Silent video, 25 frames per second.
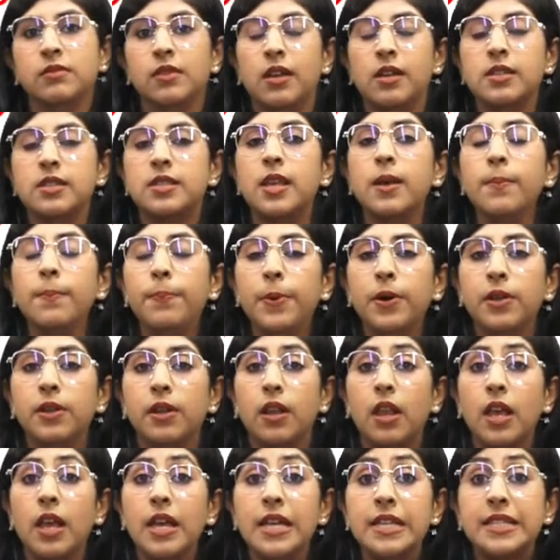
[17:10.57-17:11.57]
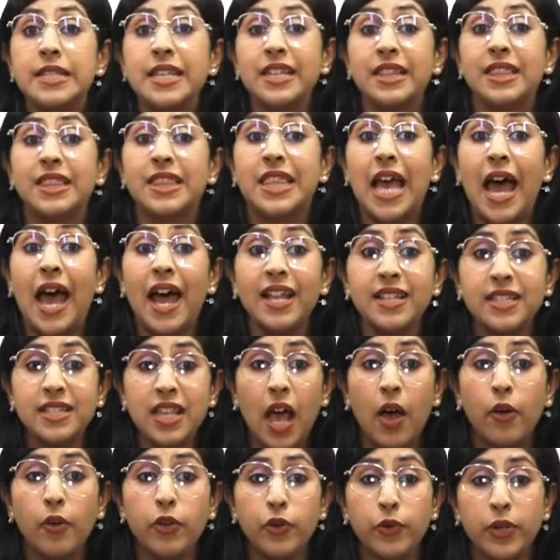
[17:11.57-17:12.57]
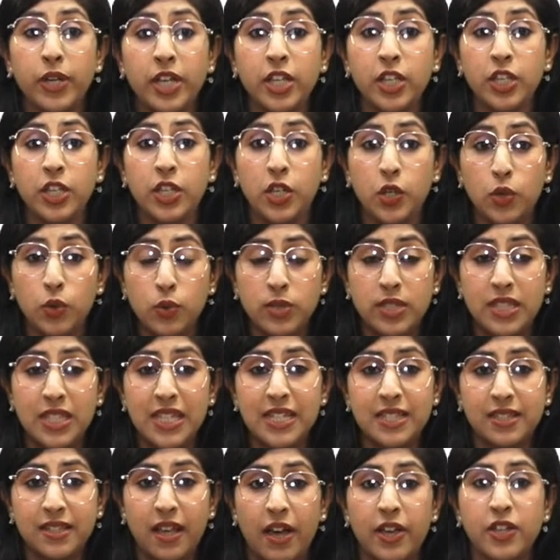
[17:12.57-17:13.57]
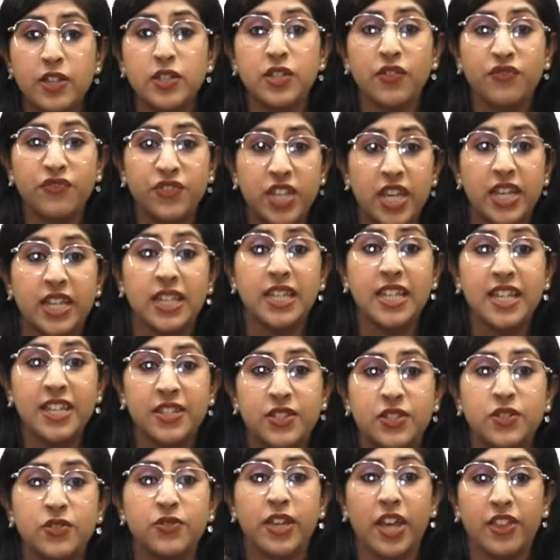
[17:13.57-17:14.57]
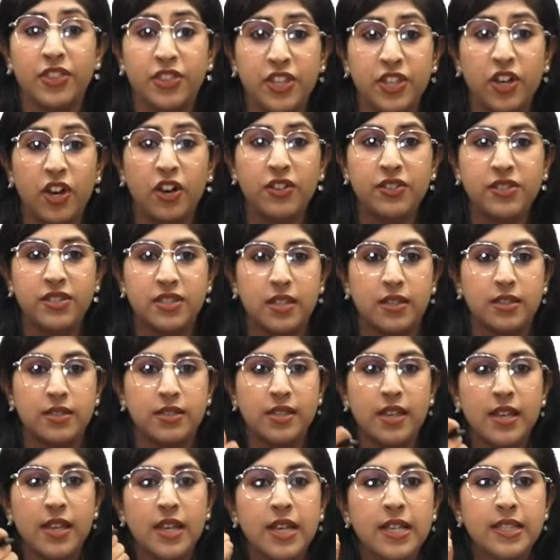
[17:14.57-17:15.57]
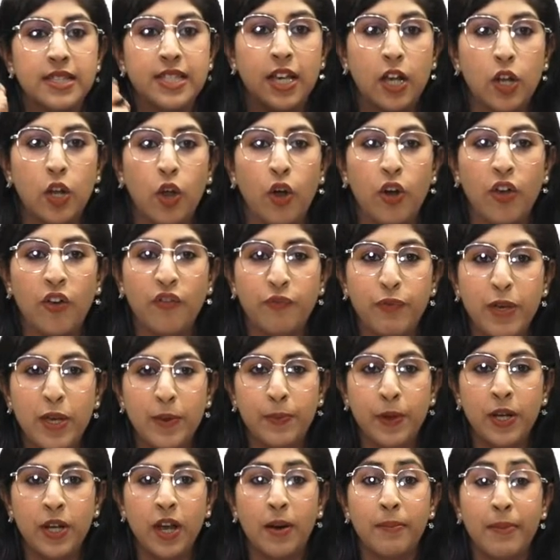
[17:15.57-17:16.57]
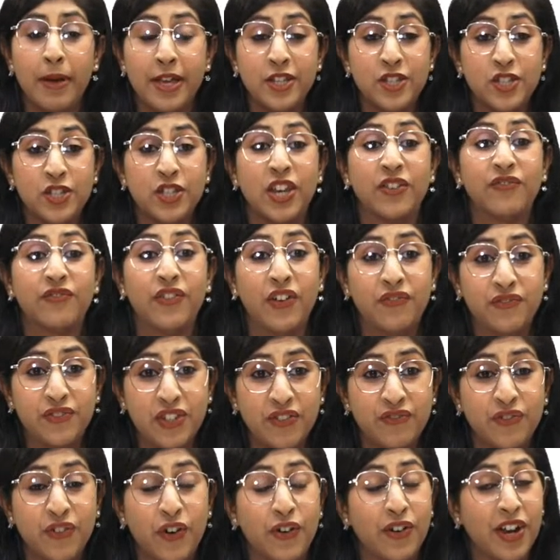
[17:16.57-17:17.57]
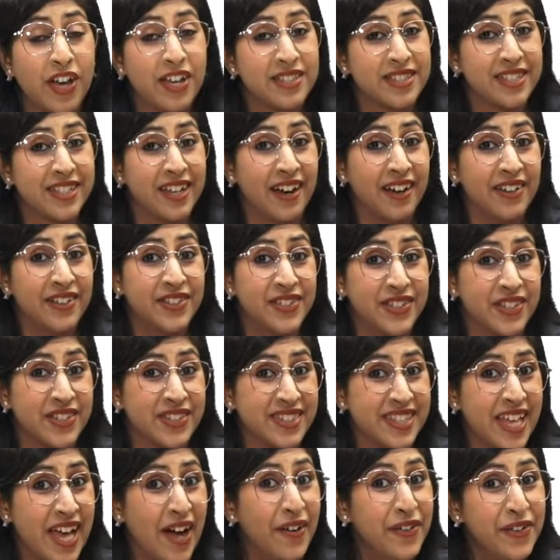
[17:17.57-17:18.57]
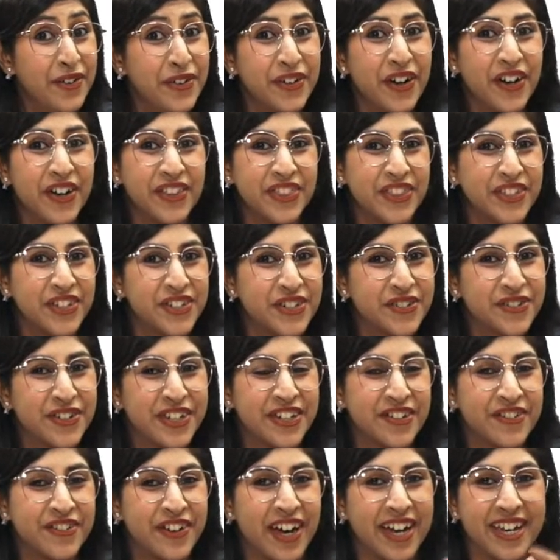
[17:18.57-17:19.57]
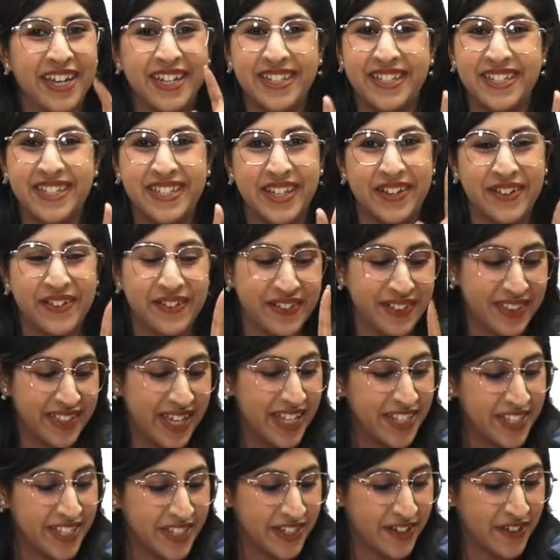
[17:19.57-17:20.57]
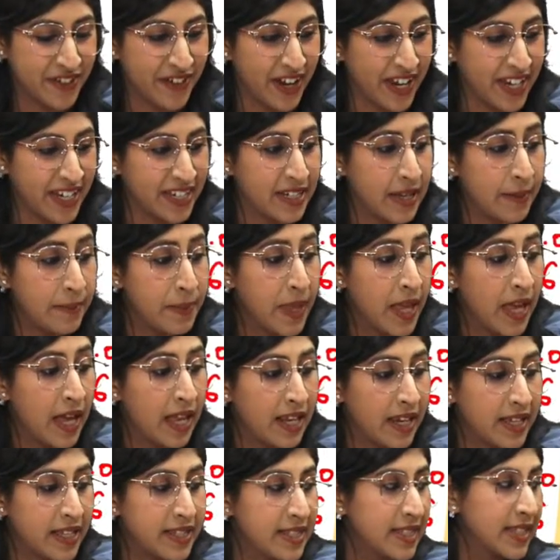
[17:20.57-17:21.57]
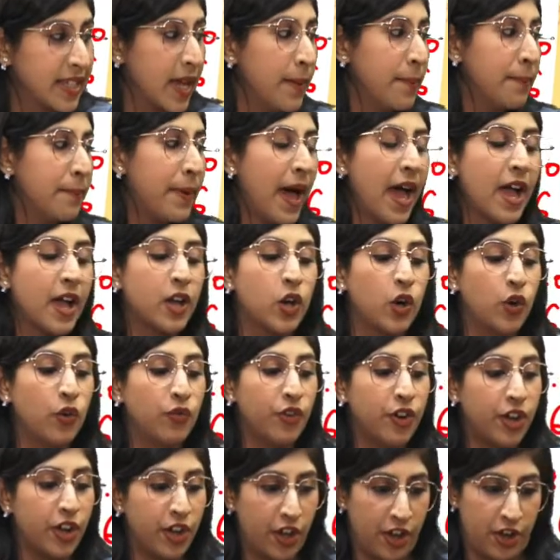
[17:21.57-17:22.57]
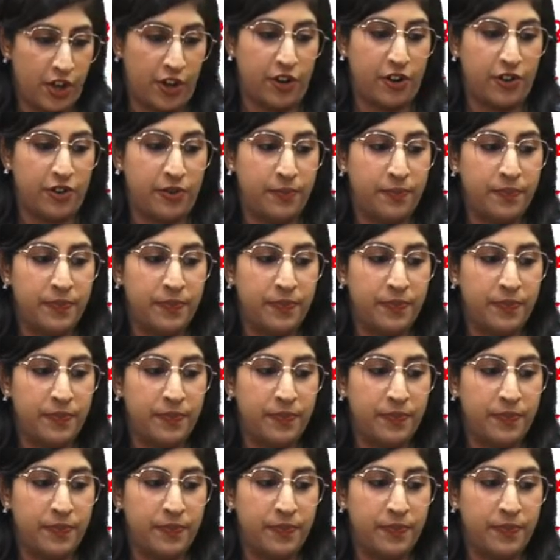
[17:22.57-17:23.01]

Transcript: Simple. See, that's how you can use these kinds of techniques to get the answers. See, a lot of people are mentioning 54 as the answers. Now you got the trick right. So that's great. Let's come back over here.